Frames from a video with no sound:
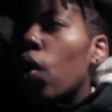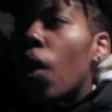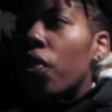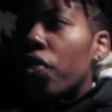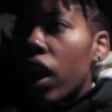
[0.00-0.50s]

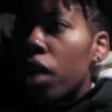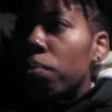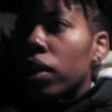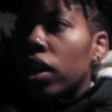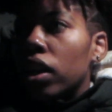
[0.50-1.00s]
on that
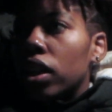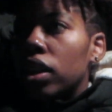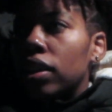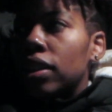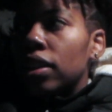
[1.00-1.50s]

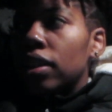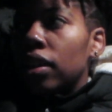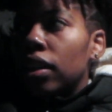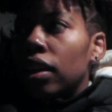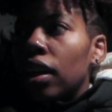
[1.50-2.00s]
because
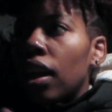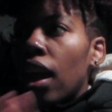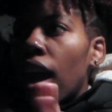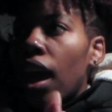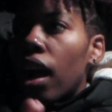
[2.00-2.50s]

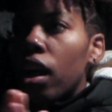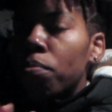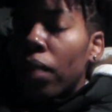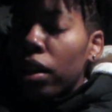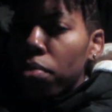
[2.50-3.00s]
it
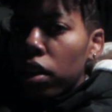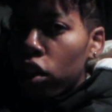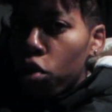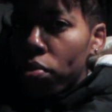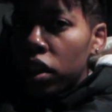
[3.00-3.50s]
might have been a
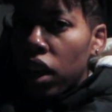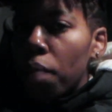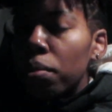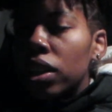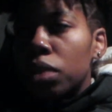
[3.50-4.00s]
little bit
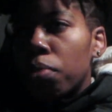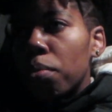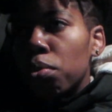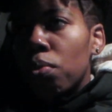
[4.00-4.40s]
choppy. That's probably